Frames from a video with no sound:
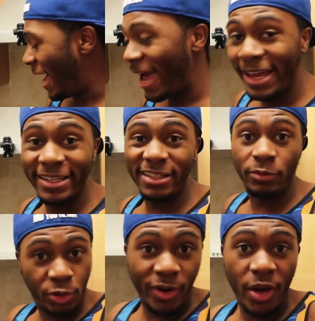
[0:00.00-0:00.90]
And
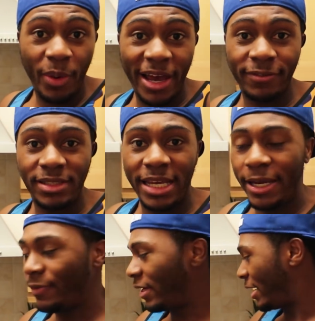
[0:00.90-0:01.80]
straight away, I've
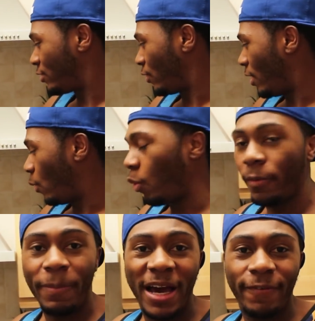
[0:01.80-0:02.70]
saved an extra
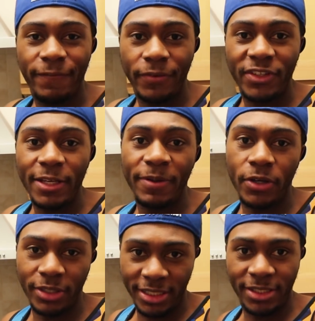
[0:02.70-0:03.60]
£1.50
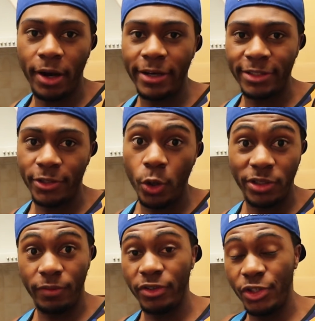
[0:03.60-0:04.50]
because I decided to go
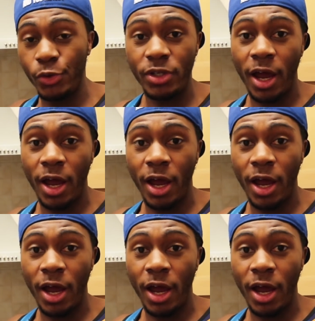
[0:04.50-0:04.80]
to the reduced